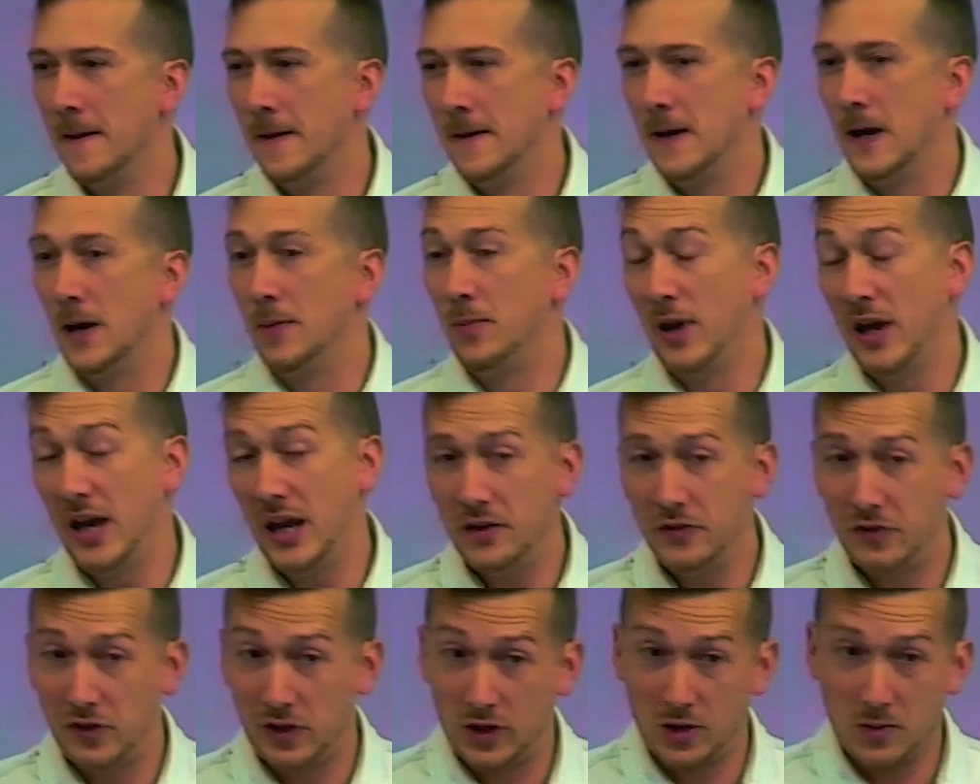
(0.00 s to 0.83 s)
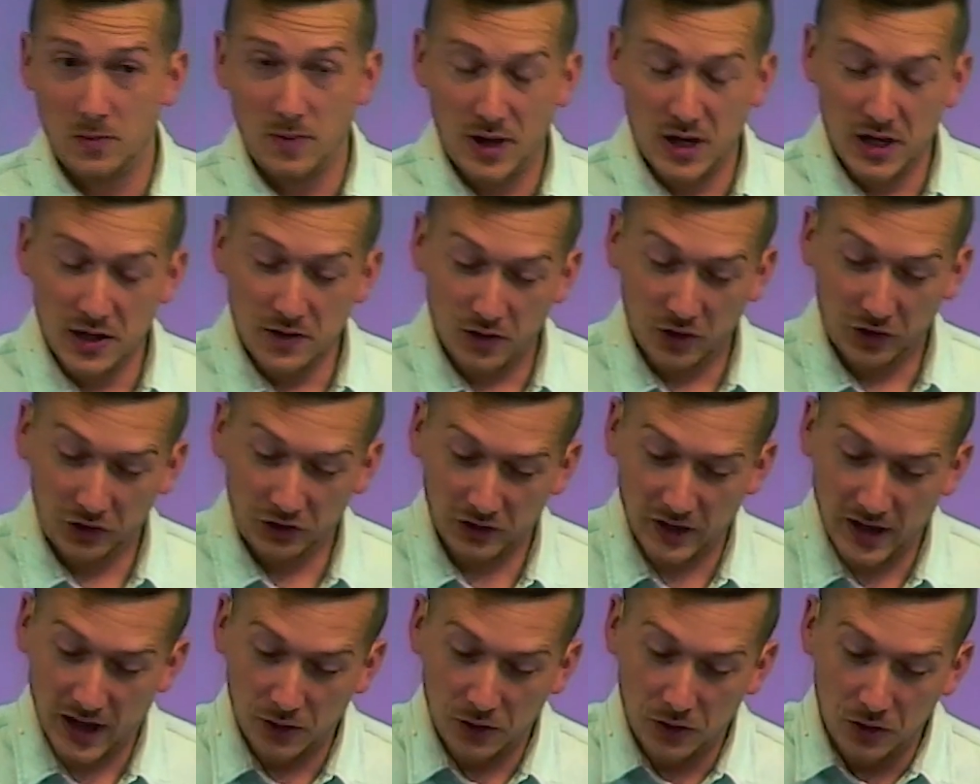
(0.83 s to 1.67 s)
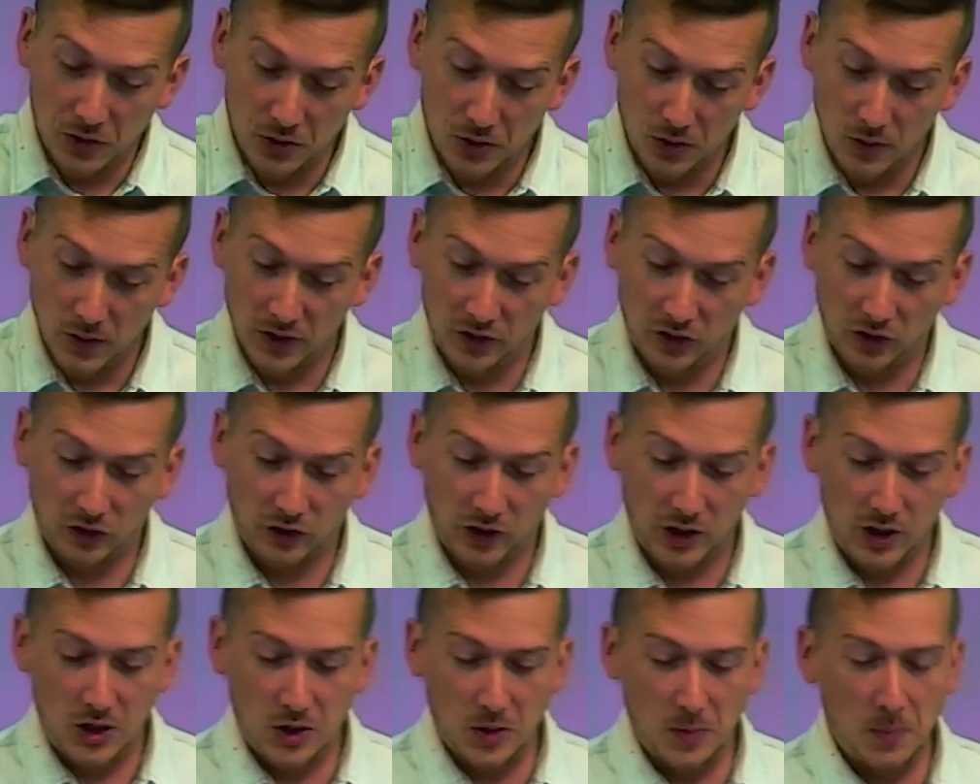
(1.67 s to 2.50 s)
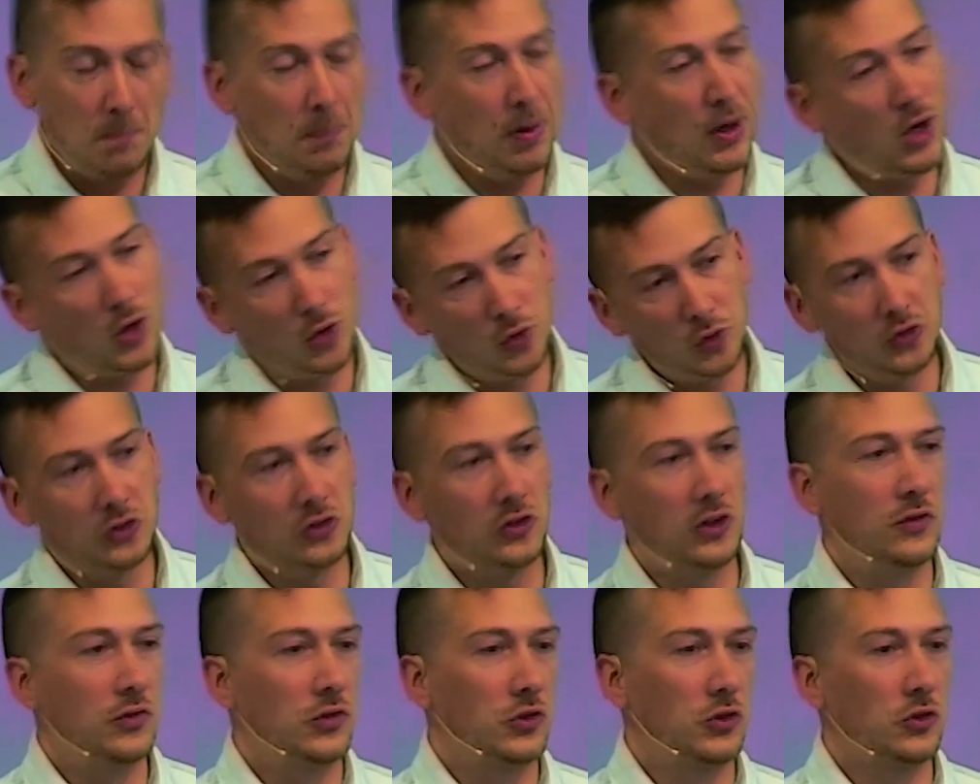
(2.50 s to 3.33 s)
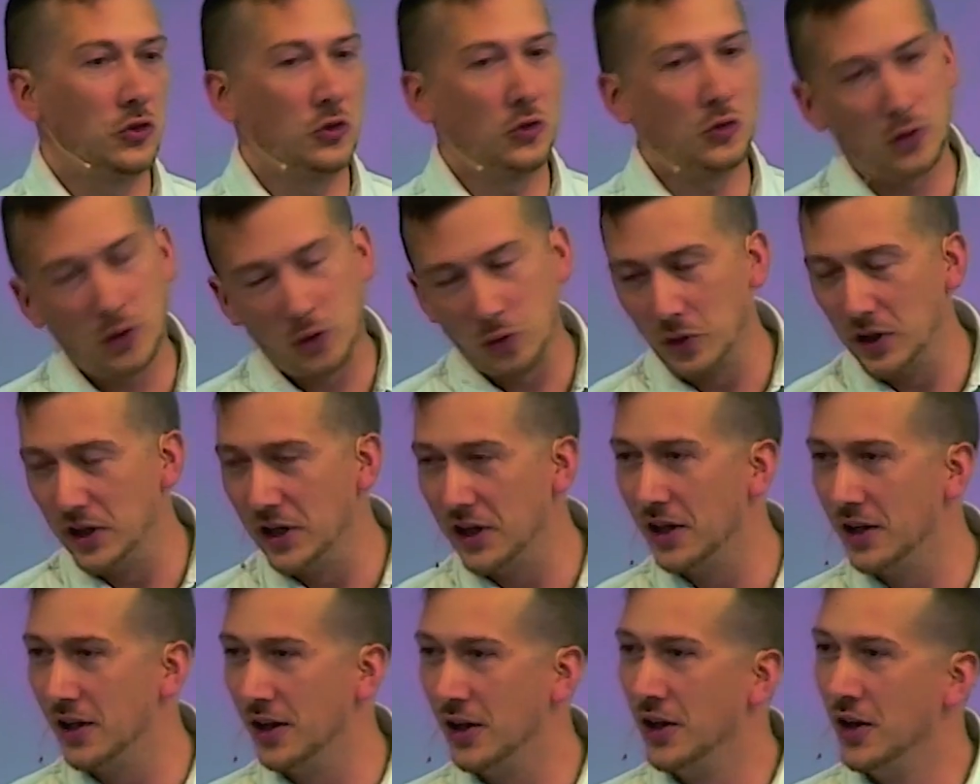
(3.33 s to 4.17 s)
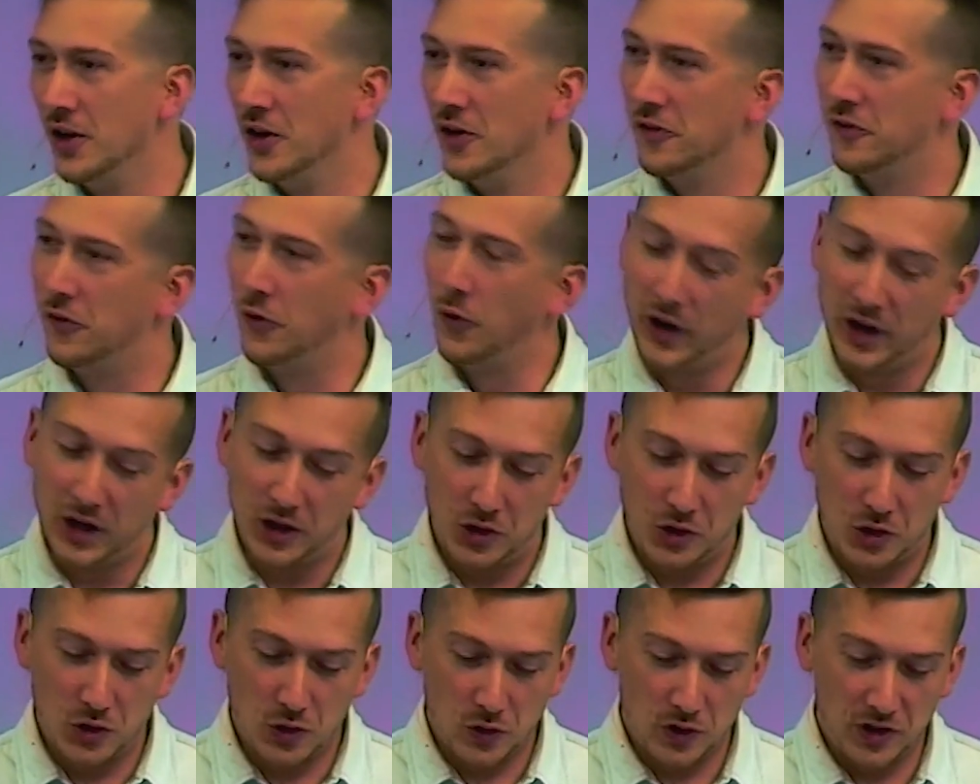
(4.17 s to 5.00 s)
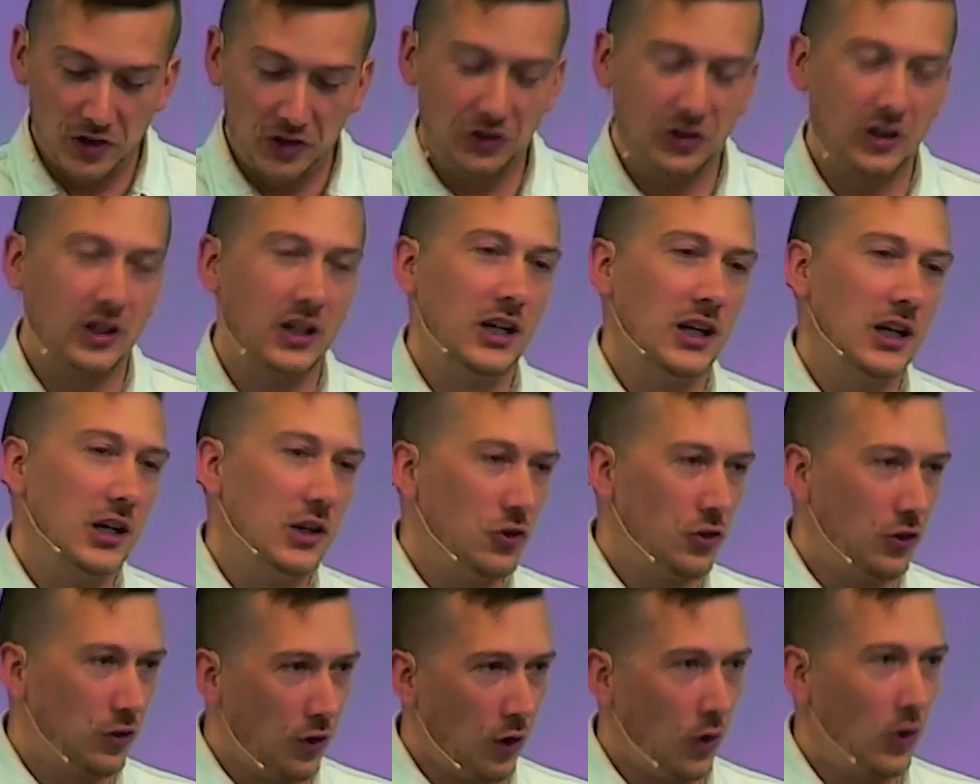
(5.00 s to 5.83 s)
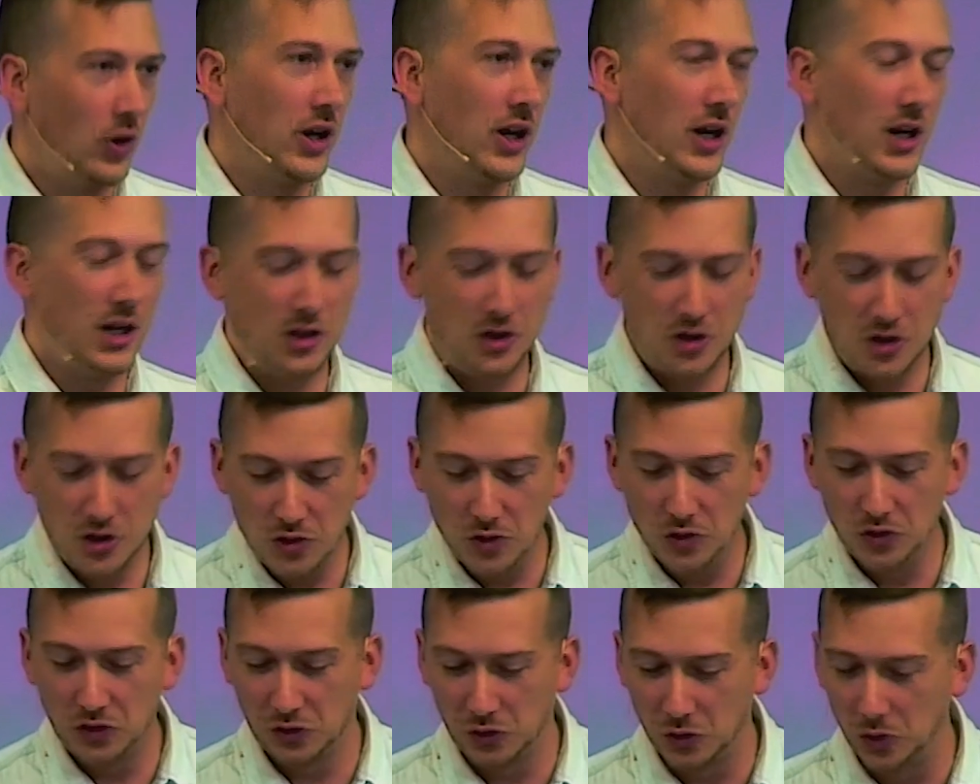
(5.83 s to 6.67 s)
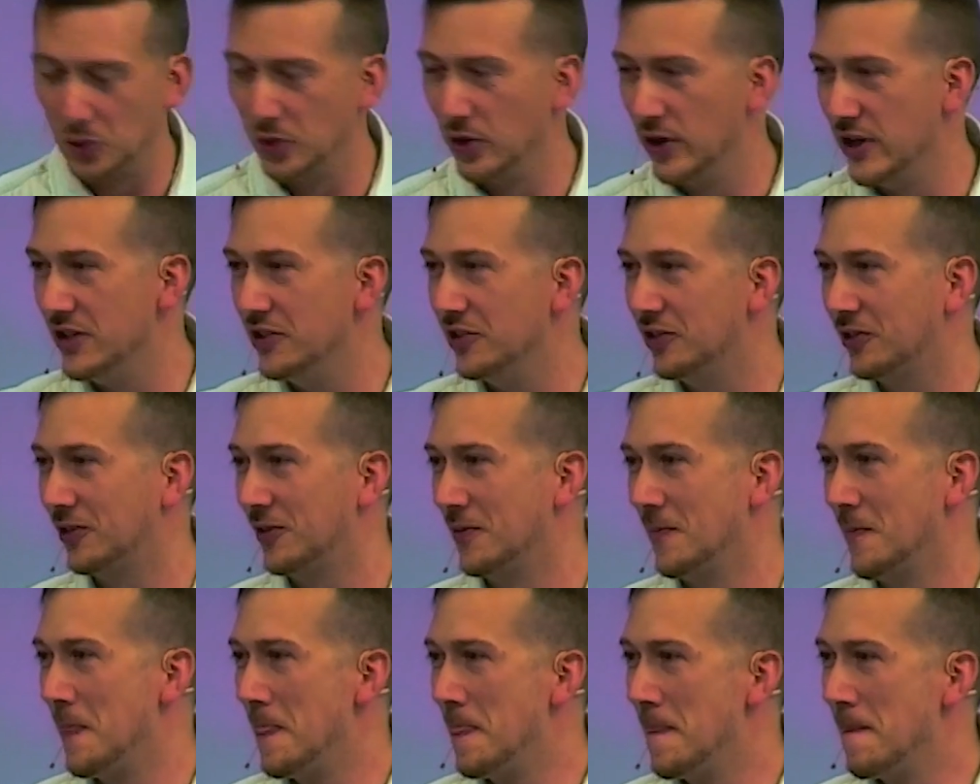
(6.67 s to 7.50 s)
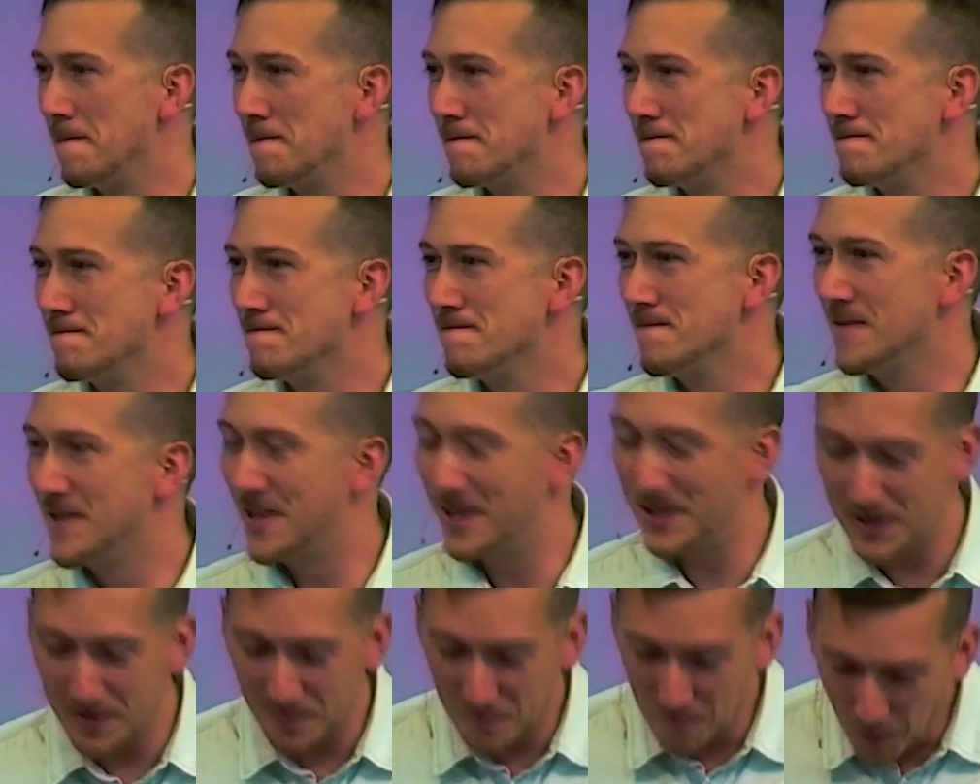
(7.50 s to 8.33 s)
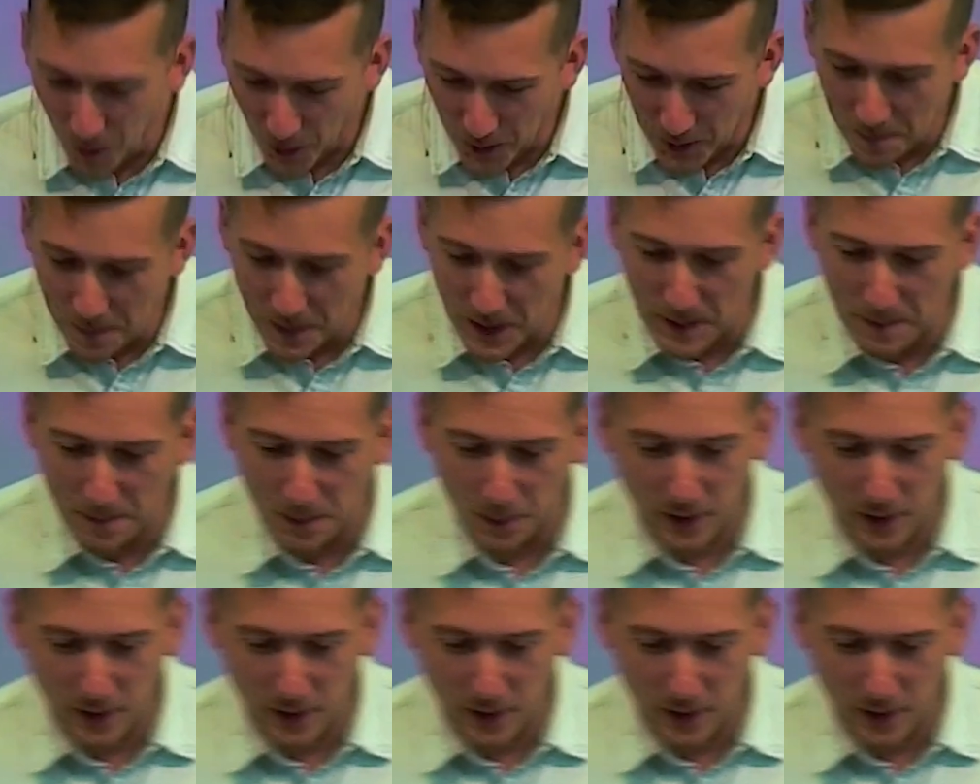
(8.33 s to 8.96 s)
a behavior that many of us now do, which is a compulsive scrolling for increasingly shocking news stories. It's as if modern people